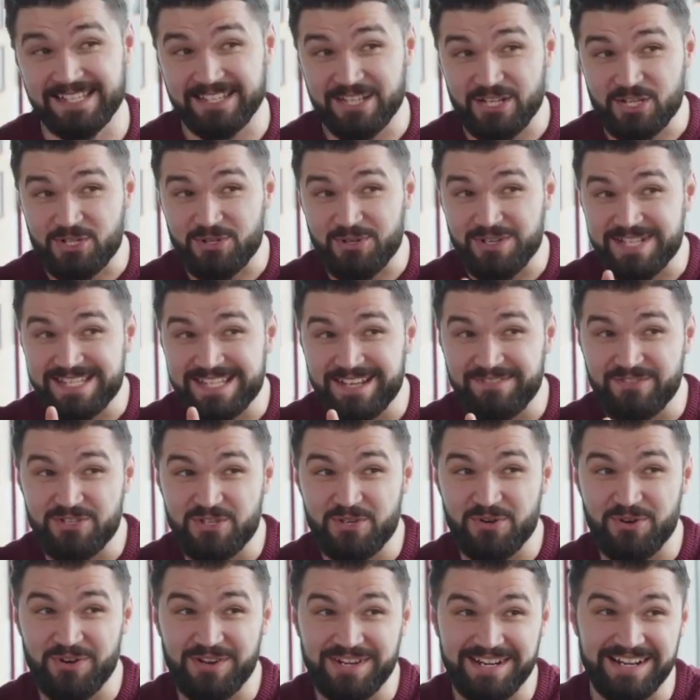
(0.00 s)
Unlike
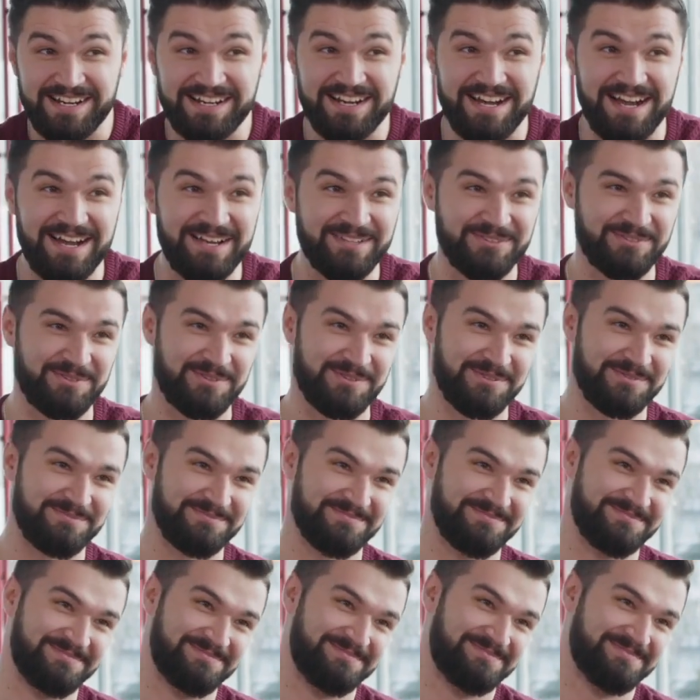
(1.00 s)
extroverts who tend to
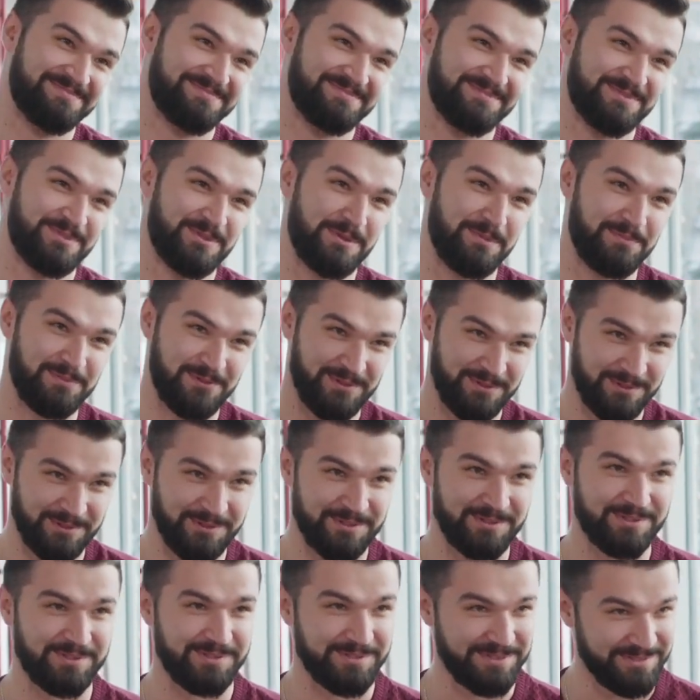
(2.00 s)
verbalize their
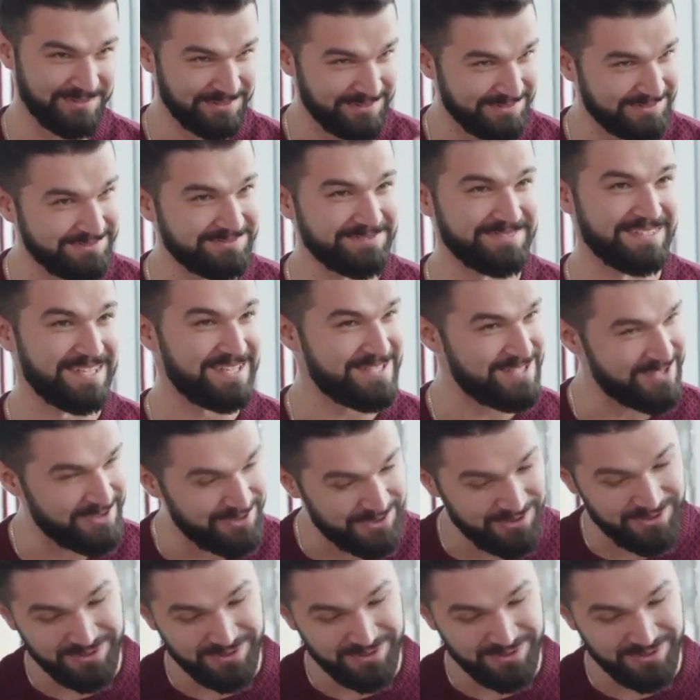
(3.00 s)
thoughts as they